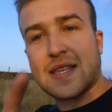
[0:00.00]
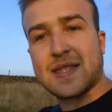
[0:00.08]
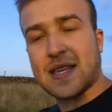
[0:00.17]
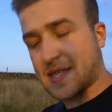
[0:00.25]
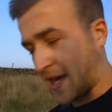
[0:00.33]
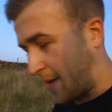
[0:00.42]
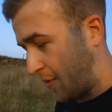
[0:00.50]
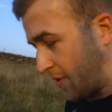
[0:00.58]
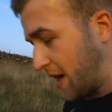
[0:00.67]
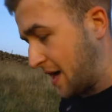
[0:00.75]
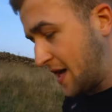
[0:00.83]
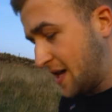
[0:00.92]
is this camera
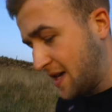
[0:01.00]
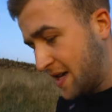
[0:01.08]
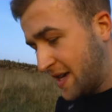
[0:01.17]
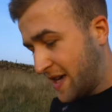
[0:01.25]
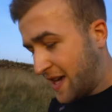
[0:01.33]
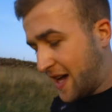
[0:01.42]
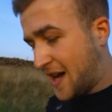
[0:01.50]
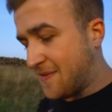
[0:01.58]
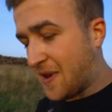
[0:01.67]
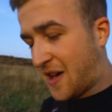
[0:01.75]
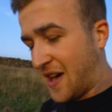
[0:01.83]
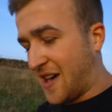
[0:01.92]
right here
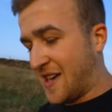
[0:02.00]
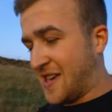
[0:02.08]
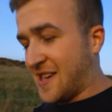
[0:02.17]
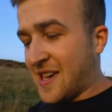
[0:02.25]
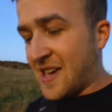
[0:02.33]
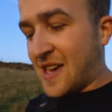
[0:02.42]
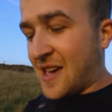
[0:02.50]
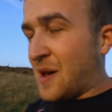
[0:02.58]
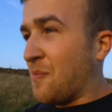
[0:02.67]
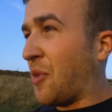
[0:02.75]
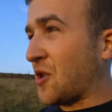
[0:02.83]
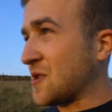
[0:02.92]
I've uh,
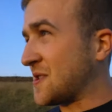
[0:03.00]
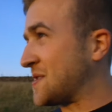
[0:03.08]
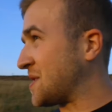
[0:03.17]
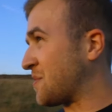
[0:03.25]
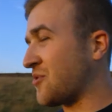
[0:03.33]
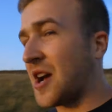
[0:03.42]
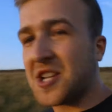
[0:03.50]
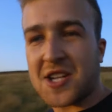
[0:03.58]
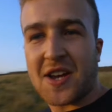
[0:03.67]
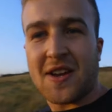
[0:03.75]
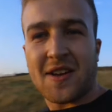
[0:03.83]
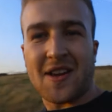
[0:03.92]
buckled under the
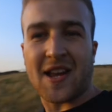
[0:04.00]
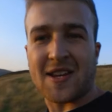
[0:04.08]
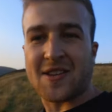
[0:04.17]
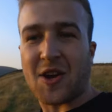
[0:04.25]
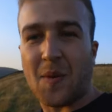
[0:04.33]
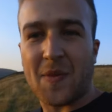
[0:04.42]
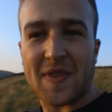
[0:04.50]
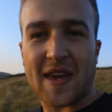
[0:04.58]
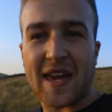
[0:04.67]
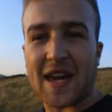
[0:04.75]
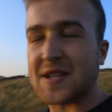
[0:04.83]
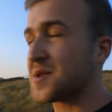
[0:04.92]
pressure and gone with the
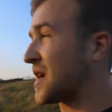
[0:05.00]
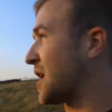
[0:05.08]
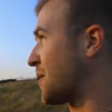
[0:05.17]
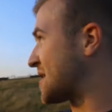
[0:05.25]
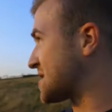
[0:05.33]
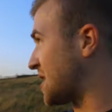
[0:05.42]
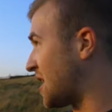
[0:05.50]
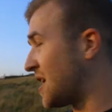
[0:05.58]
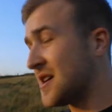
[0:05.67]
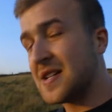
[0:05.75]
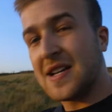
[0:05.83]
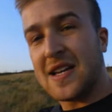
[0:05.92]
EOS, EOS
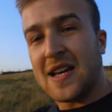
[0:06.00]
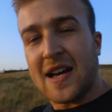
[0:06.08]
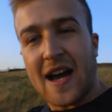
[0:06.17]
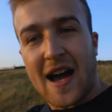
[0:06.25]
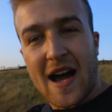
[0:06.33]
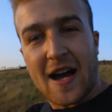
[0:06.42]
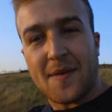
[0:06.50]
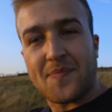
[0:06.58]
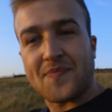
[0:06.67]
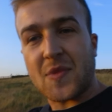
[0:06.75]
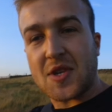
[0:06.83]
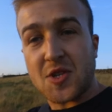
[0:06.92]
R
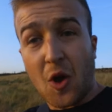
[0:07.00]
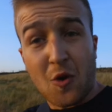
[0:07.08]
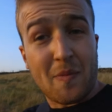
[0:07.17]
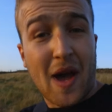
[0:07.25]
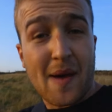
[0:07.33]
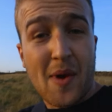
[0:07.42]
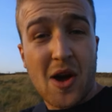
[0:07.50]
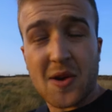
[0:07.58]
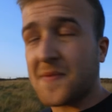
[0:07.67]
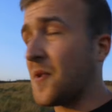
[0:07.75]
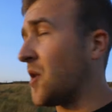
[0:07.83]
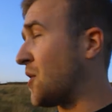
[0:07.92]
um, sold my
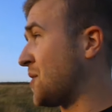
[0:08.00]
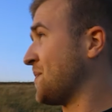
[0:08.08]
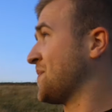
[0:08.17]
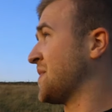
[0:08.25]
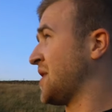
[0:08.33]
Mark IV